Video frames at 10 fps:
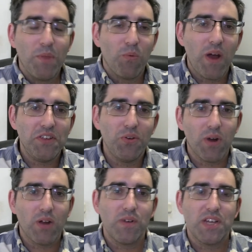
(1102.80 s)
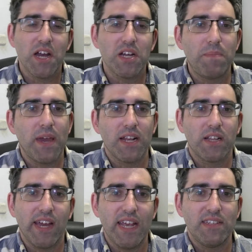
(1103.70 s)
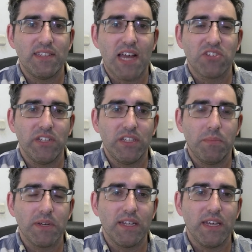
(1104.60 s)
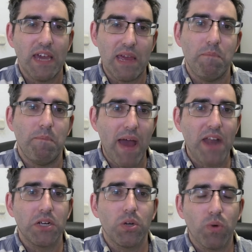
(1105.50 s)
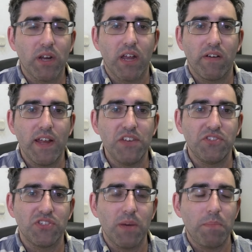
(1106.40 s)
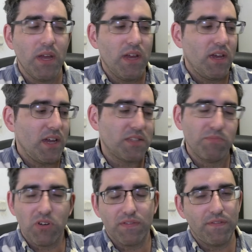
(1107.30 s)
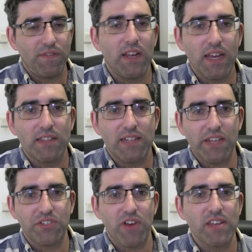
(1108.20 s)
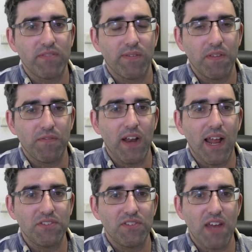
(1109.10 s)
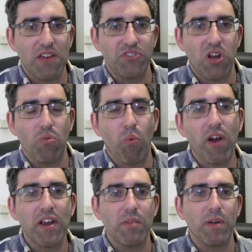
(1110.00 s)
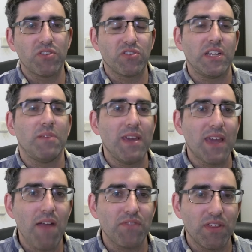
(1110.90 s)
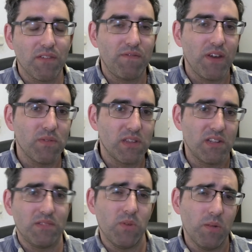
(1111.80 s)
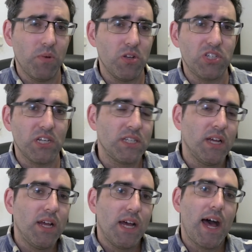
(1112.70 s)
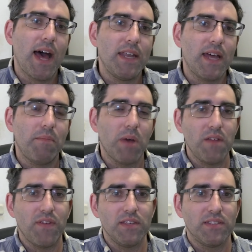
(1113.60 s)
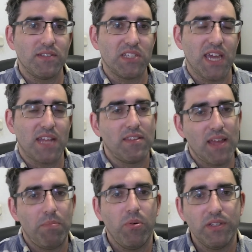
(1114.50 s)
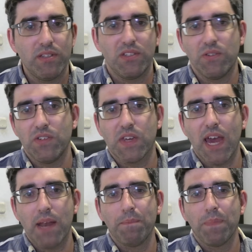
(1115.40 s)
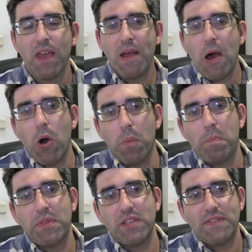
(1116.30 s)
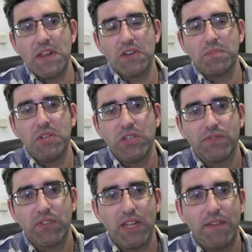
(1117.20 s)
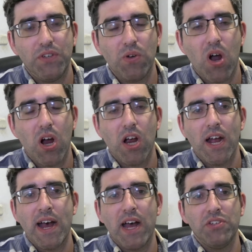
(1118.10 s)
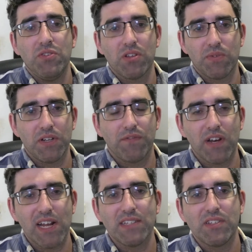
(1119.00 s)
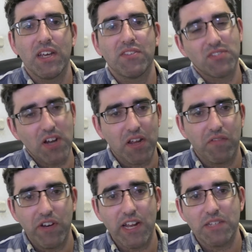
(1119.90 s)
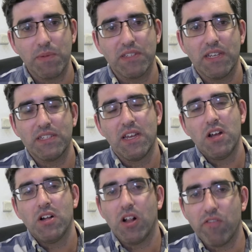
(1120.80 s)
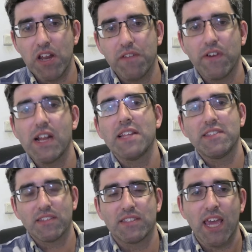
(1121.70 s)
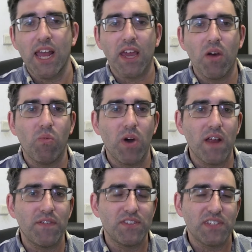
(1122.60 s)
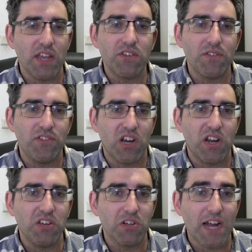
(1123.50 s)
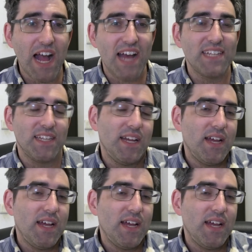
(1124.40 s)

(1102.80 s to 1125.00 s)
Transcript: when you work with higher paying clients, it's actually typically a better working relationship. It's more fulfilling, it's less stressful from the freelancer's end. You're not worried about trying to make everything fit within a small budget. And my advice is to get to that point as soon as you can. Hope this video has been useful. If you are new to the world of freelancing, starting a freelance business, already freelancing, scaling at whatever stage of the journey you're at,